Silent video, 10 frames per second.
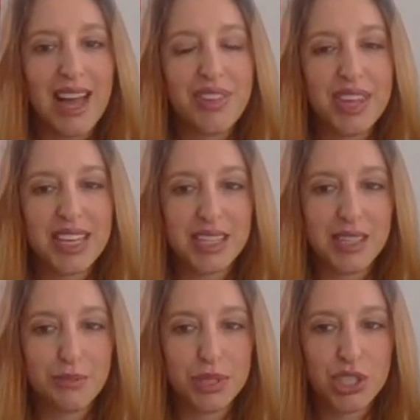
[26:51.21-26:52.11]
I think
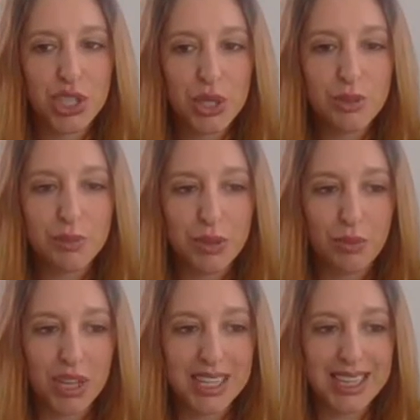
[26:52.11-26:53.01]
number 2 would be
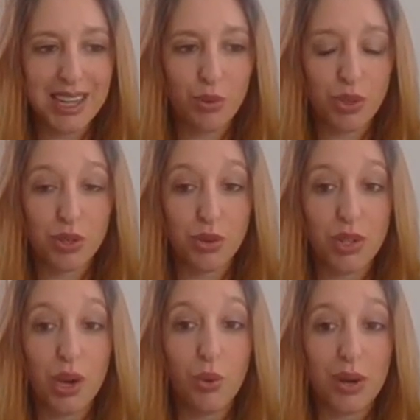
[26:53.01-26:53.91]
working out what your
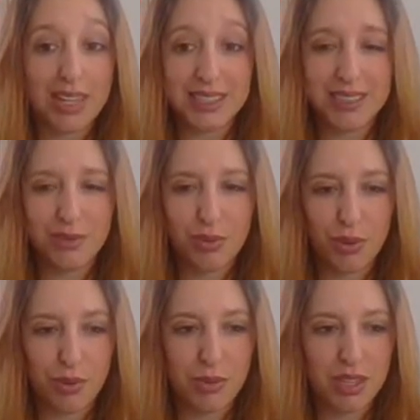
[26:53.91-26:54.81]
goal is
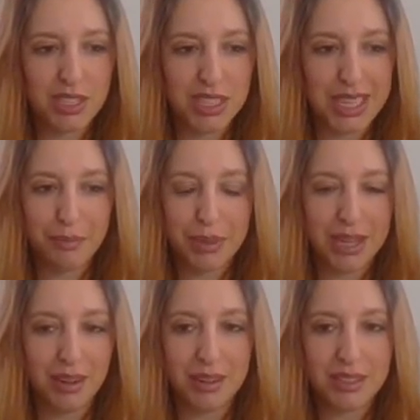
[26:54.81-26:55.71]
for the marketing and
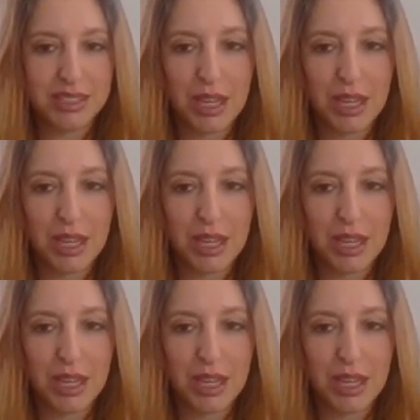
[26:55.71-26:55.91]
PR.